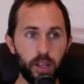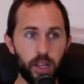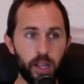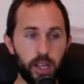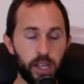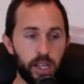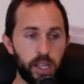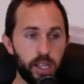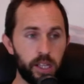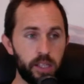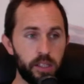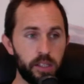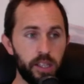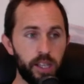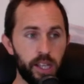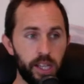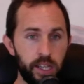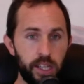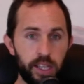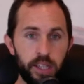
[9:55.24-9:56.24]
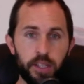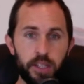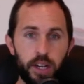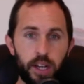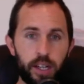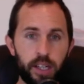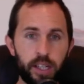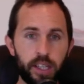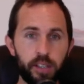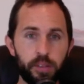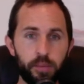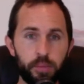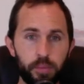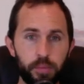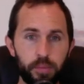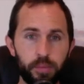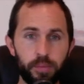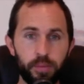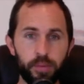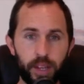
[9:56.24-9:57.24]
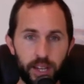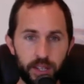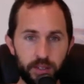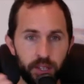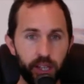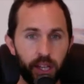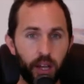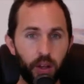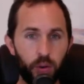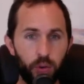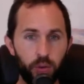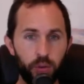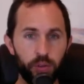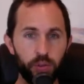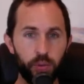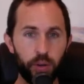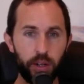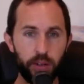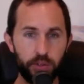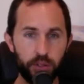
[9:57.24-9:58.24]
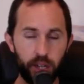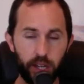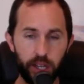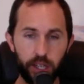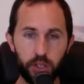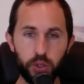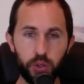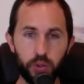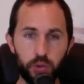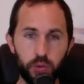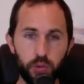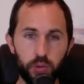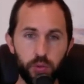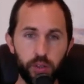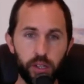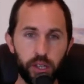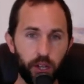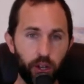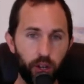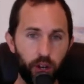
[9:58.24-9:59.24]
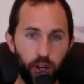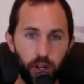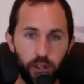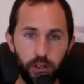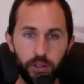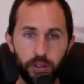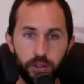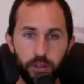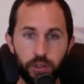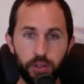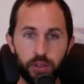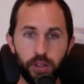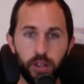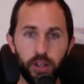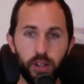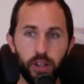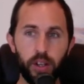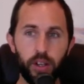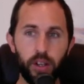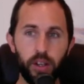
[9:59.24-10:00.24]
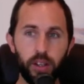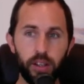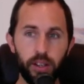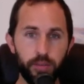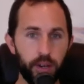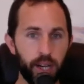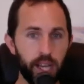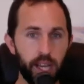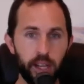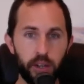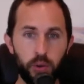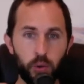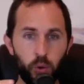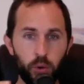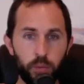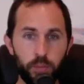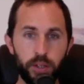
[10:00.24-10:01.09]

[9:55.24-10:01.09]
And any time as I got older, when I was in high school and in college, if I had an oral